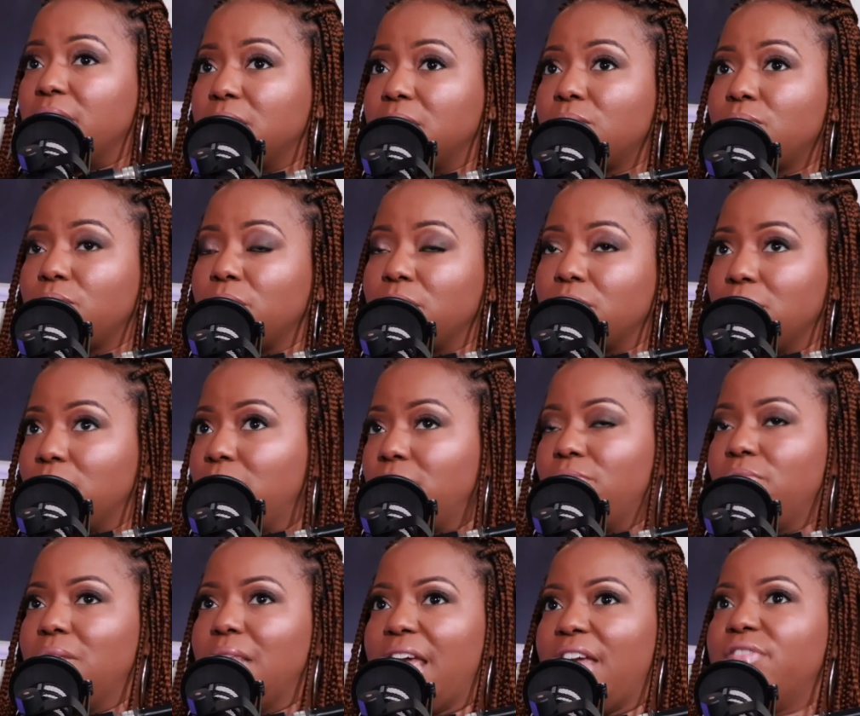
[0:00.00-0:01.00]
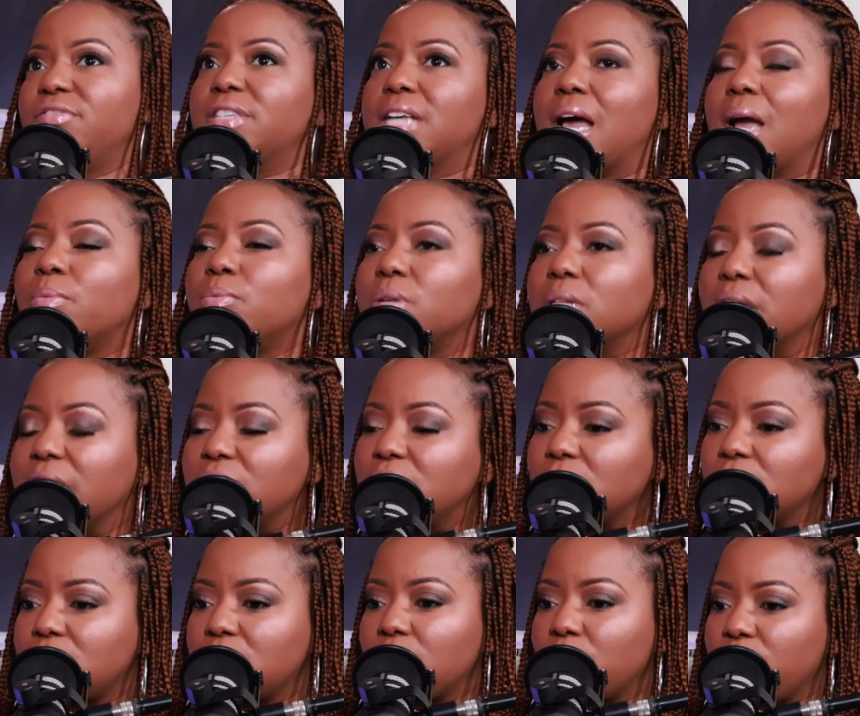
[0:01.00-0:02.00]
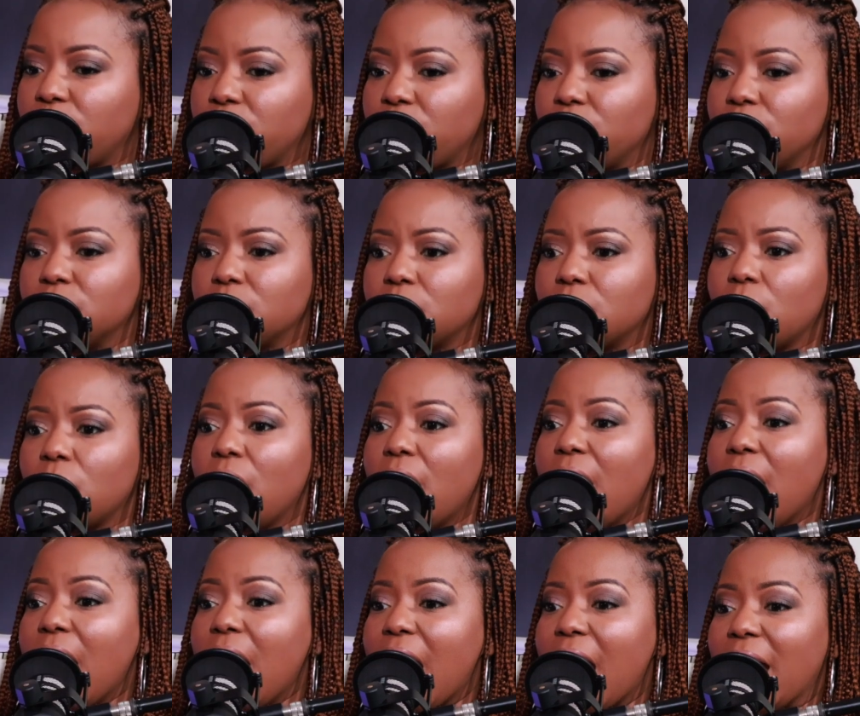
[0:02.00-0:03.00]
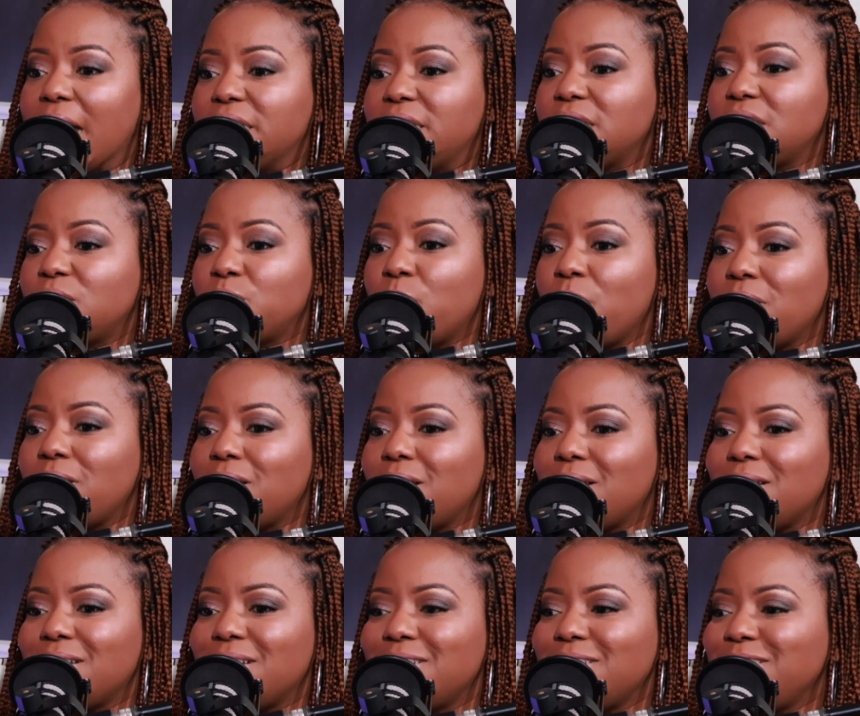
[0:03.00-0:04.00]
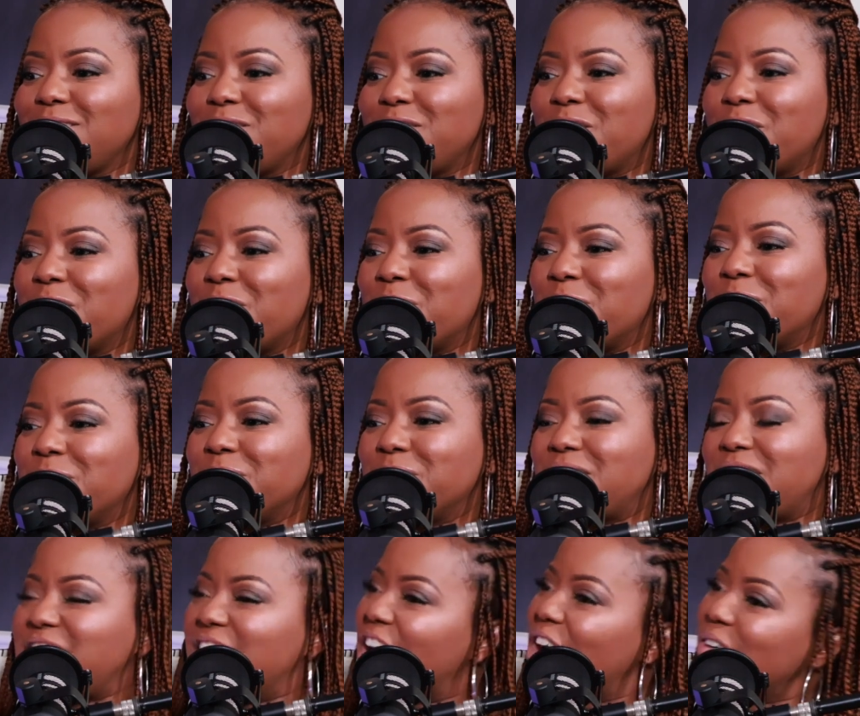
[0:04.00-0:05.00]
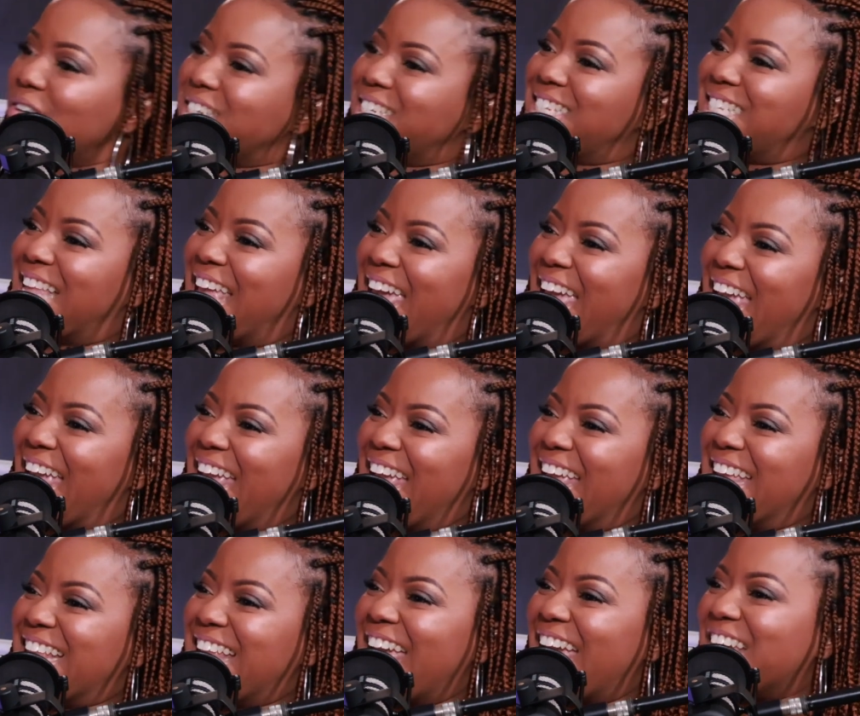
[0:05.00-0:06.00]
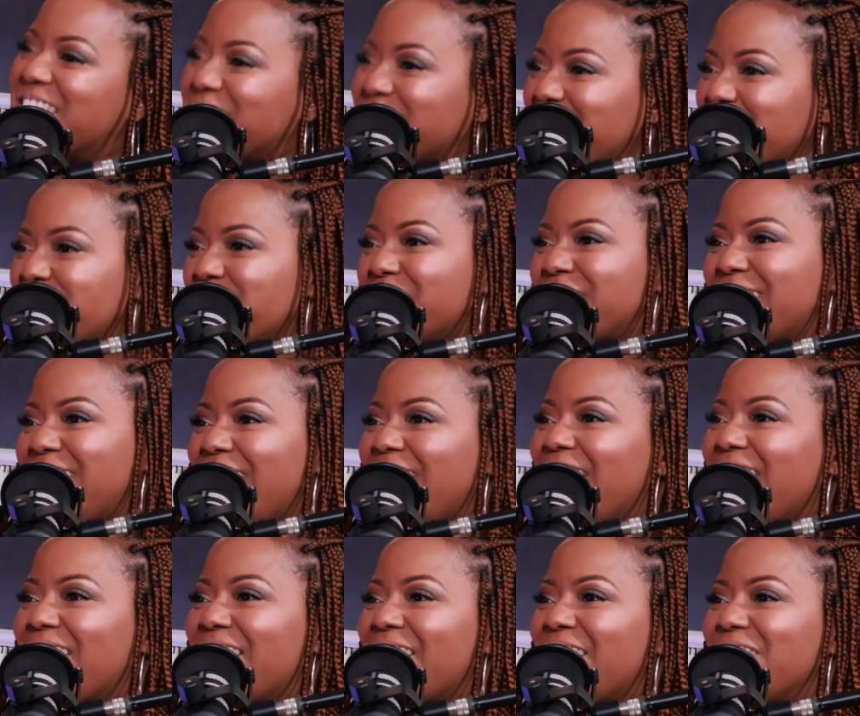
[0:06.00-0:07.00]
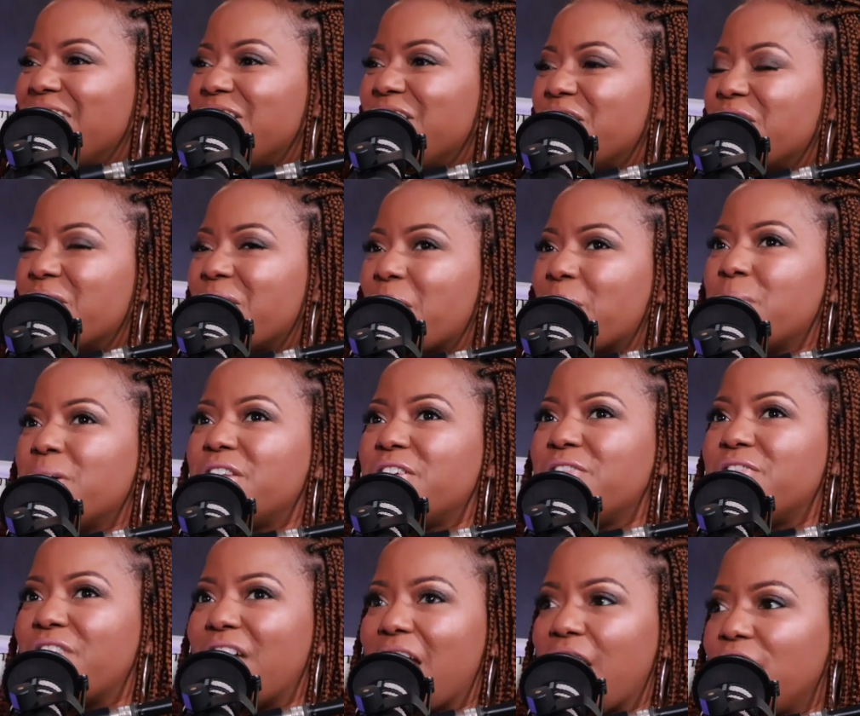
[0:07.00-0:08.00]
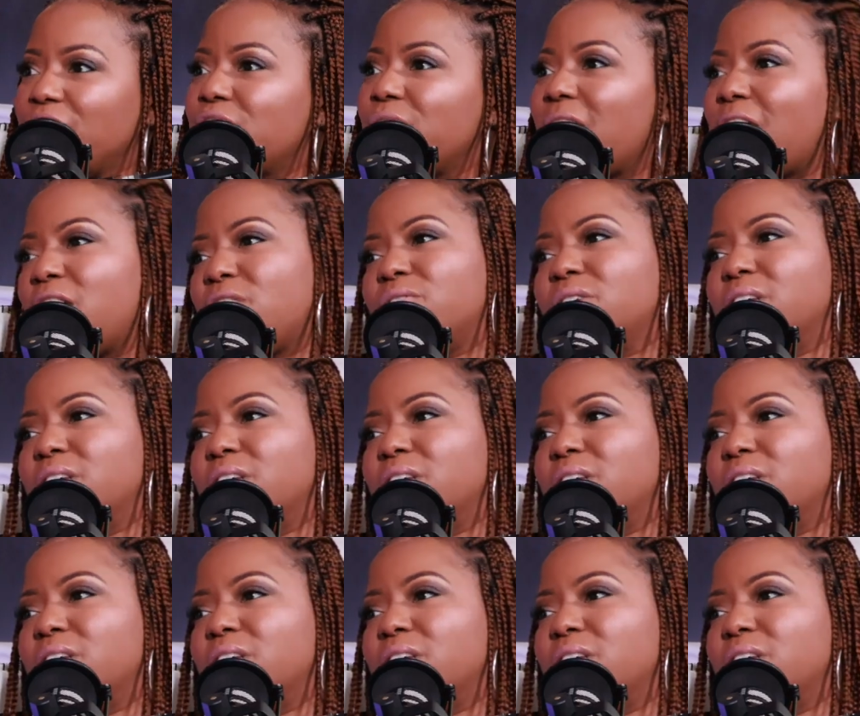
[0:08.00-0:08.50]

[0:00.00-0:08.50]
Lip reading: this lifetime relationship with you. And so I just want to, you know, cherish that and handle it with care. You know, I want to value our